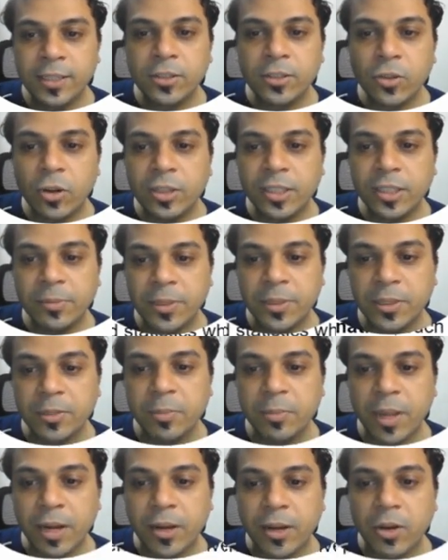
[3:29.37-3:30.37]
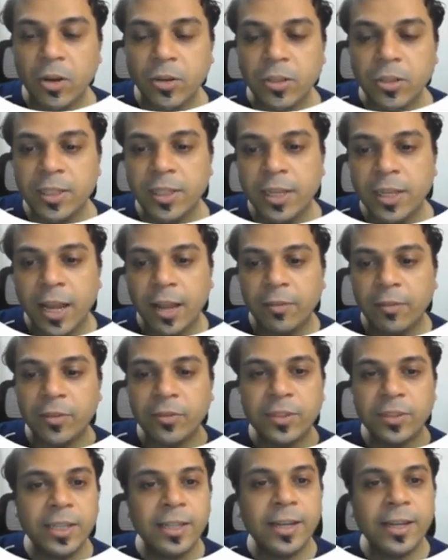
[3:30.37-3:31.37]
This is called Simpson's paradox,
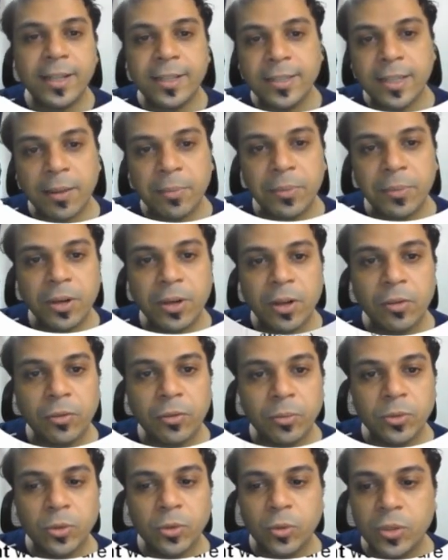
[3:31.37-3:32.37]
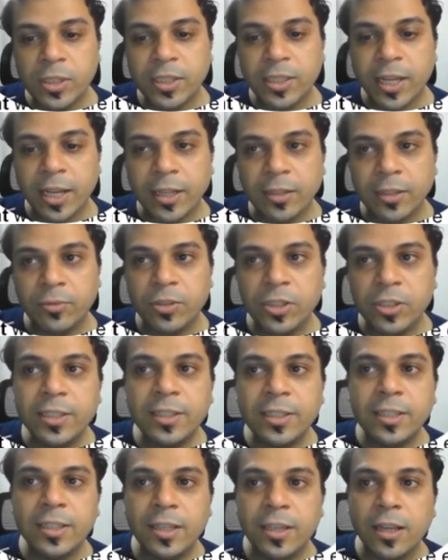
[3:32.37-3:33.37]
and we've seen an example now from social science.
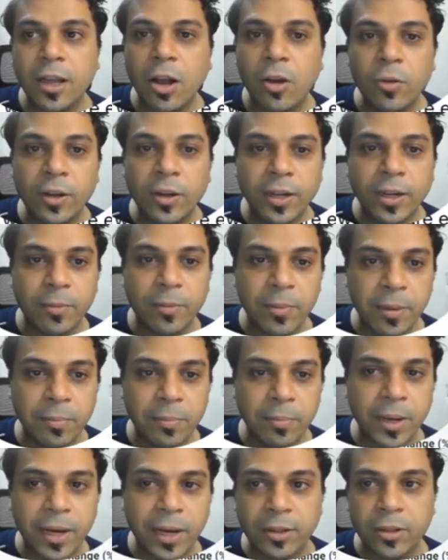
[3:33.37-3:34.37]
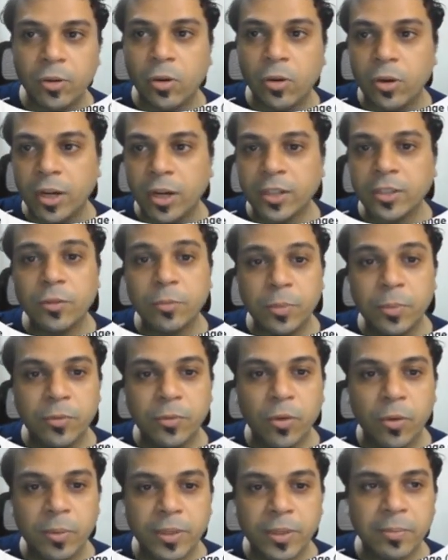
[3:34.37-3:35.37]
We'll just see how it can be applied in the context
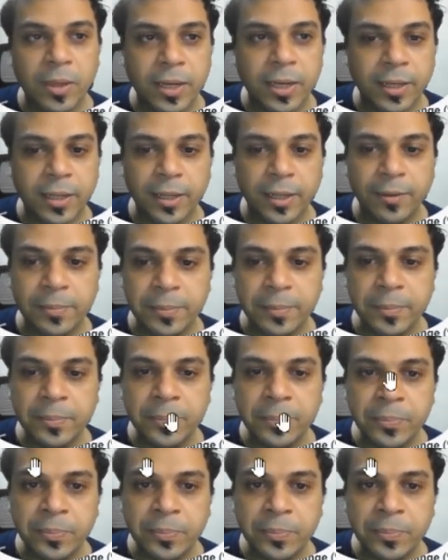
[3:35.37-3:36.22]
of performance marketing.